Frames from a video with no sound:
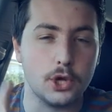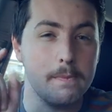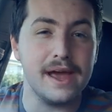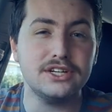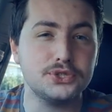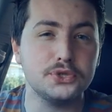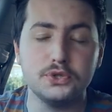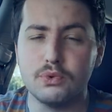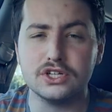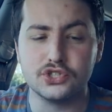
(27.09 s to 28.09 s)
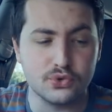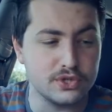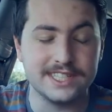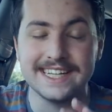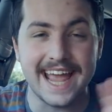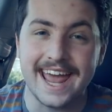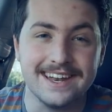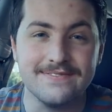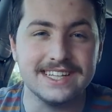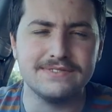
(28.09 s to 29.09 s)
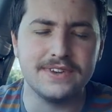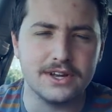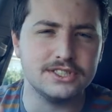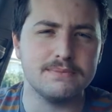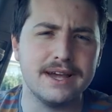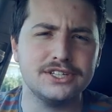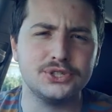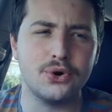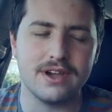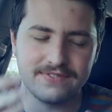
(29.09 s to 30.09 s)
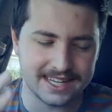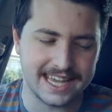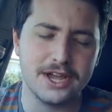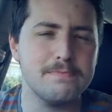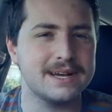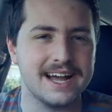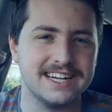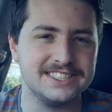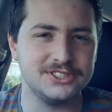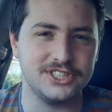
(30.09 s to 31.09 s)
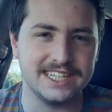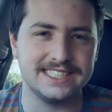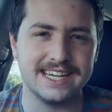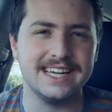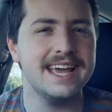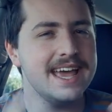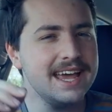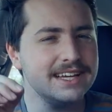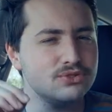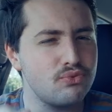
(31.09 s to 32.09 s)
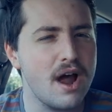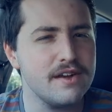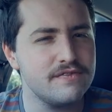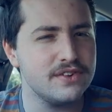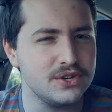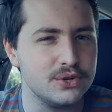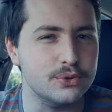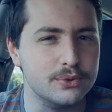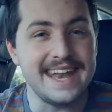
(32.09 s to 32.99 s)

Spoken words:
So make sure you watch through to the end of this video to make sure if the Kia Picanto GT is right for you.